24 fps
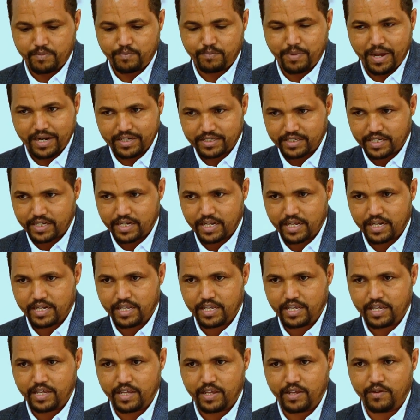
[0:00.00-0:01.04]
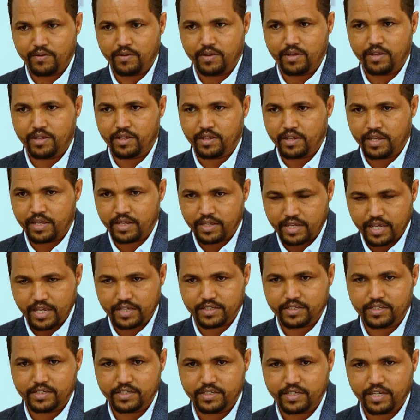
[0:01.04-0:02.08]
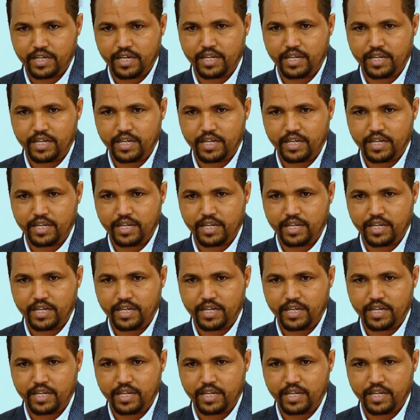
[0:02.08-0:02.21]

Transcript: personally engaged,